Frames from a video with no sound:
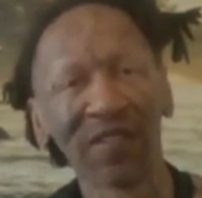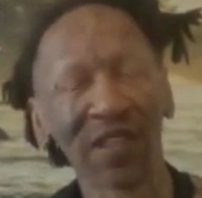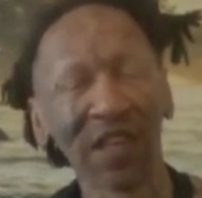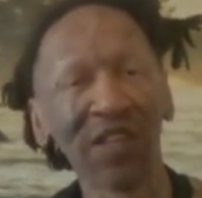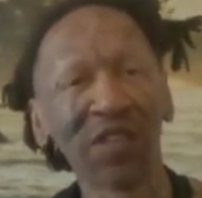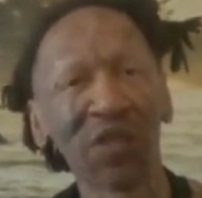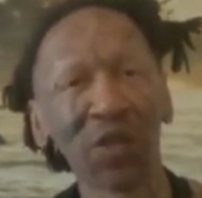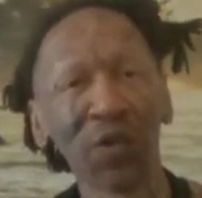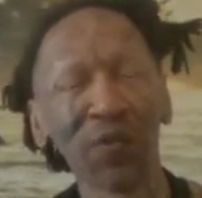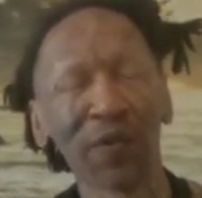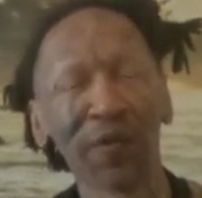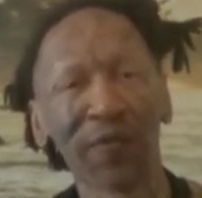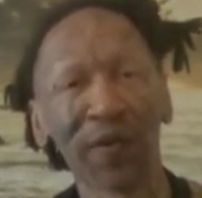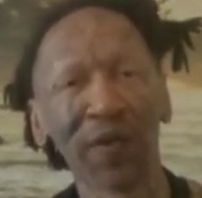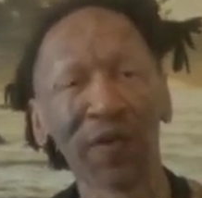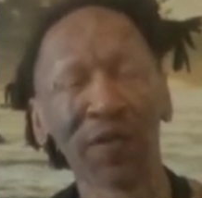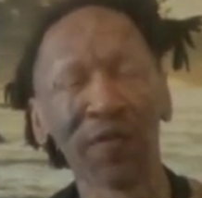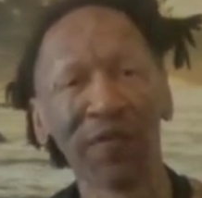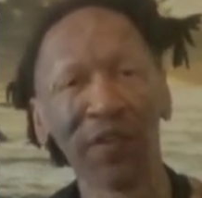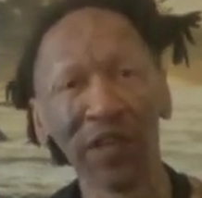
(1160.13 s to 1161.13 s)
Stay tuned for
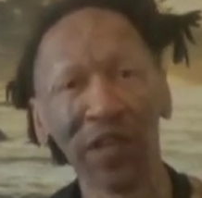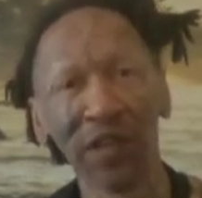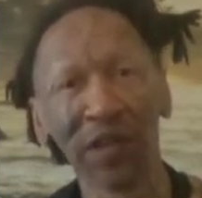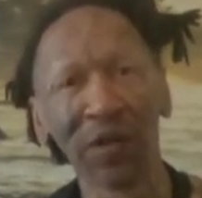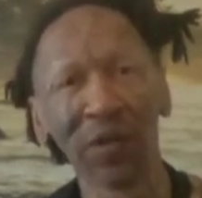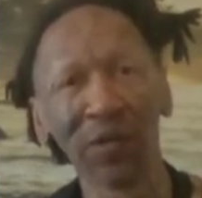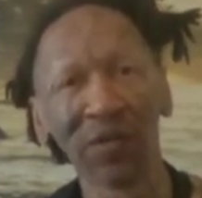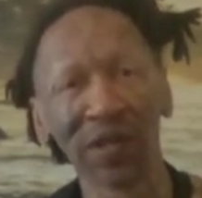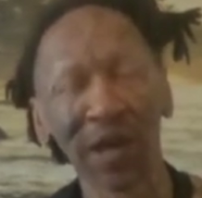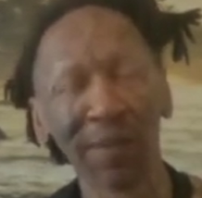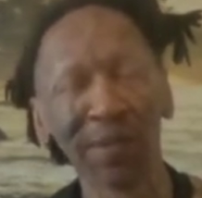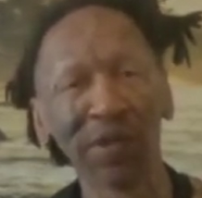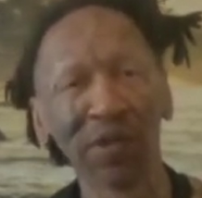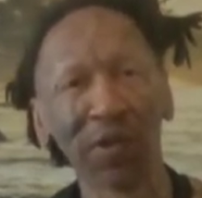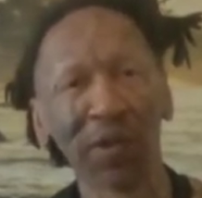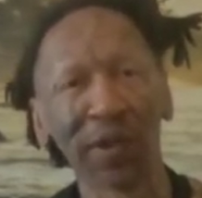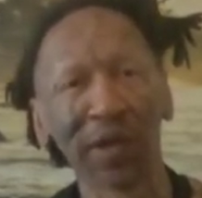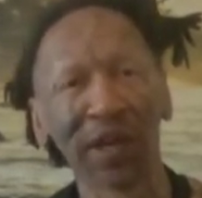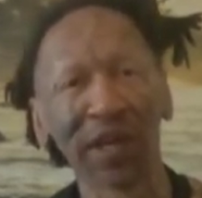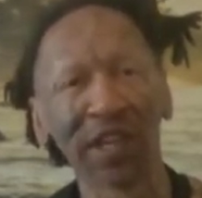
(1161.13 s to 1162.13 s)
further videos. I'll be
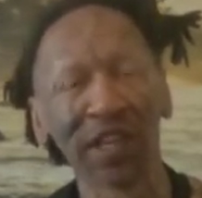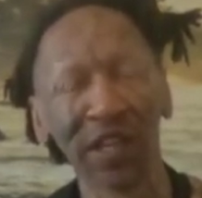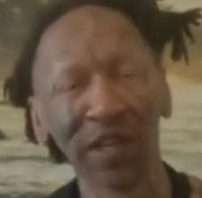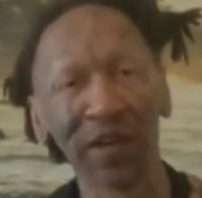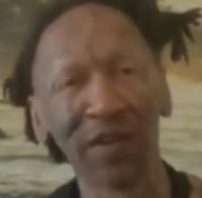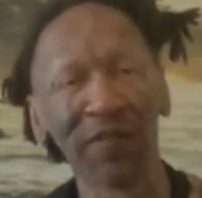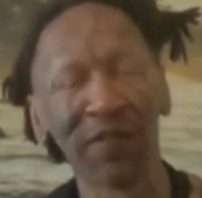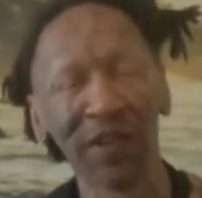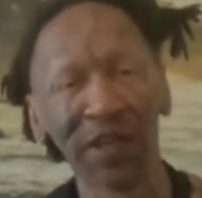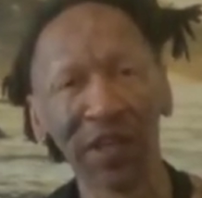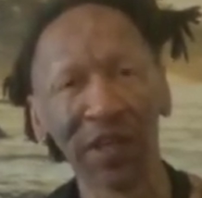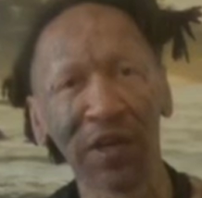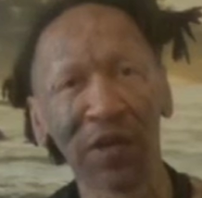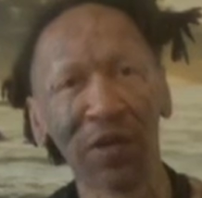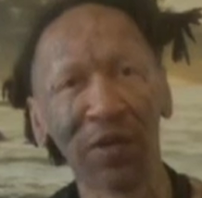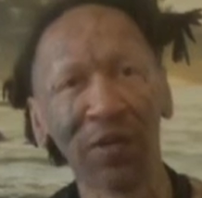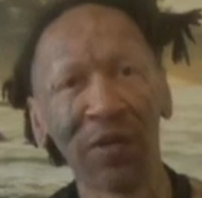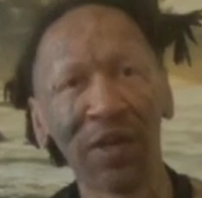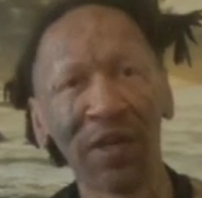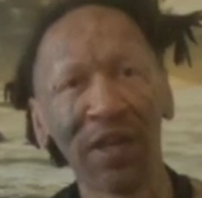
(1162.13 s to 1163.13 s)
doing a gear
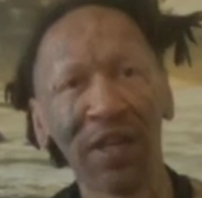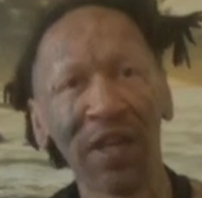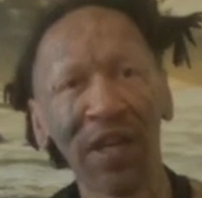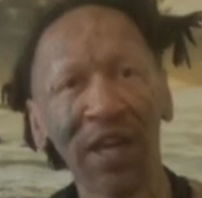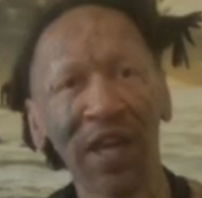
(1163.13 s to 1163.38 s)
video